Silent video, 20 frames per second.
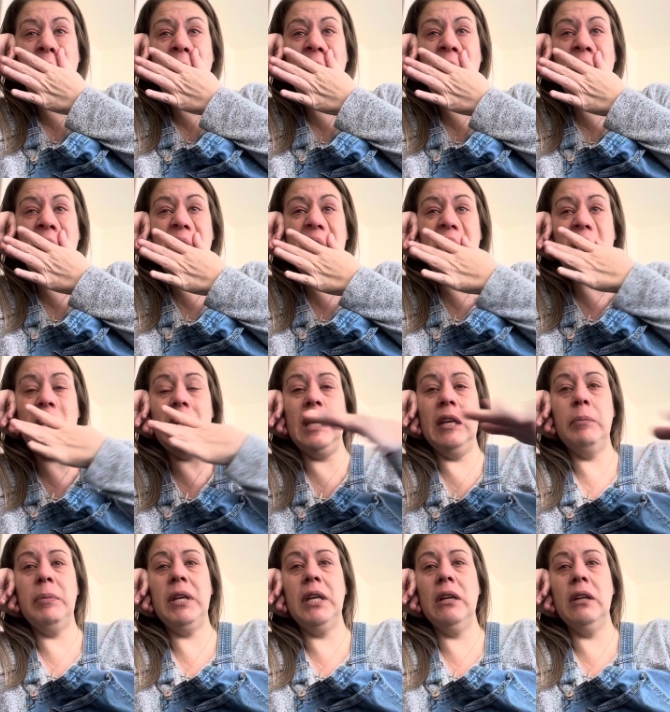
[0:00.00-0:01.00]
and I can
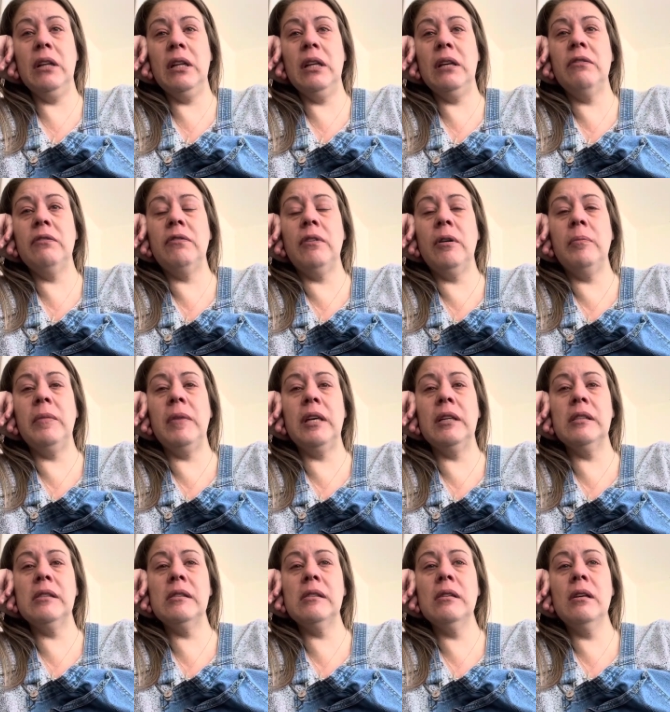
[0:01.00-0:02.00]
keep healing from
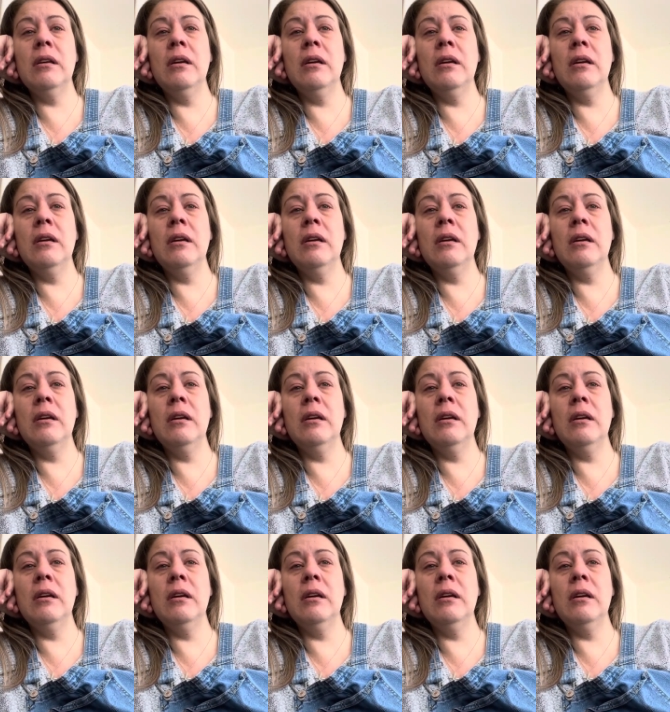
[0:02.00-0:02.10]
this.